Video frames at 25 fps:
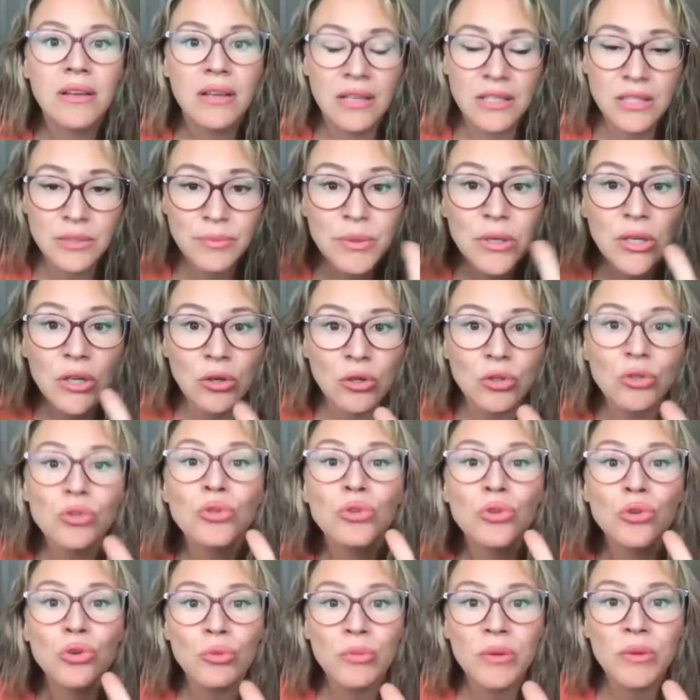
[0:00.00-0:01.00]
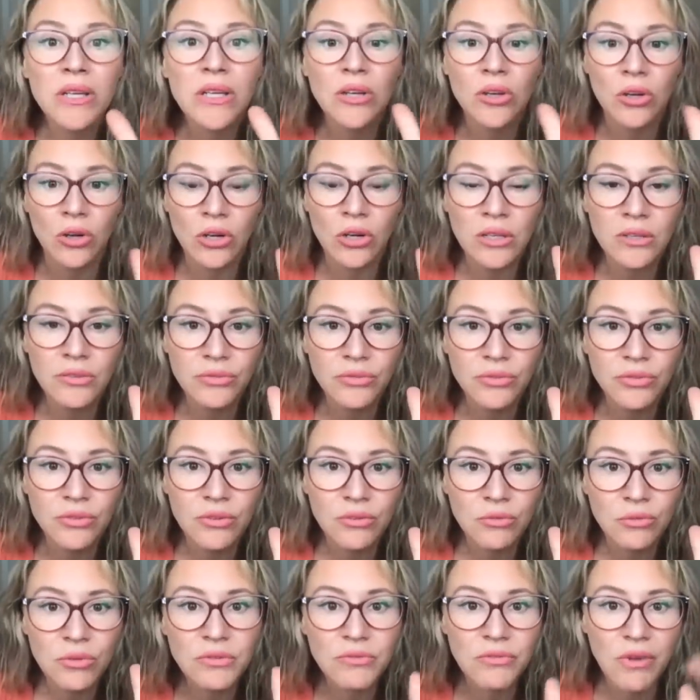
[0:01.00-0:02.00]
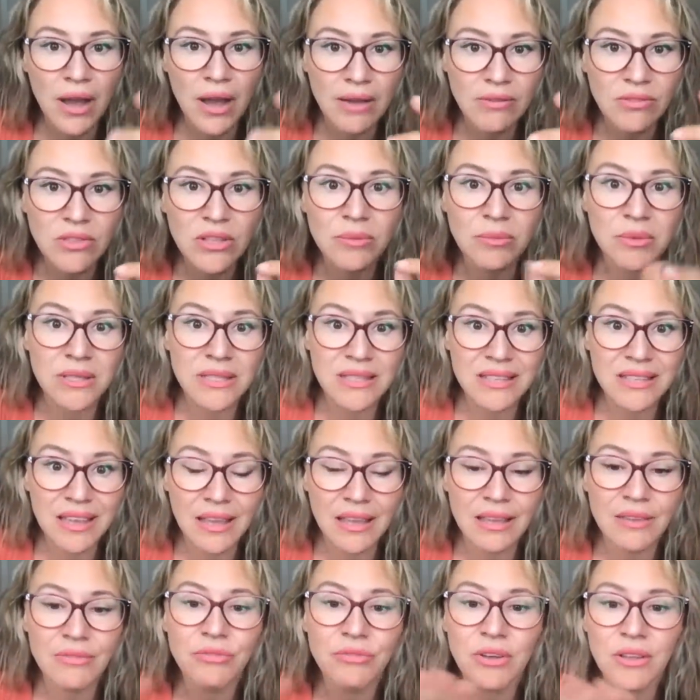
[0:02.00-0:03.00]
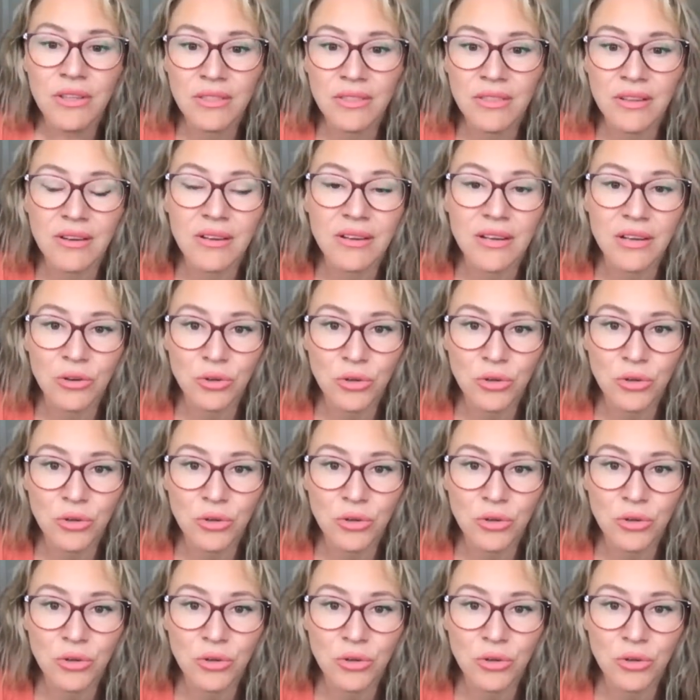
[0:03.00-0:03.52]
it's because Rumen Caliph revived them and gave the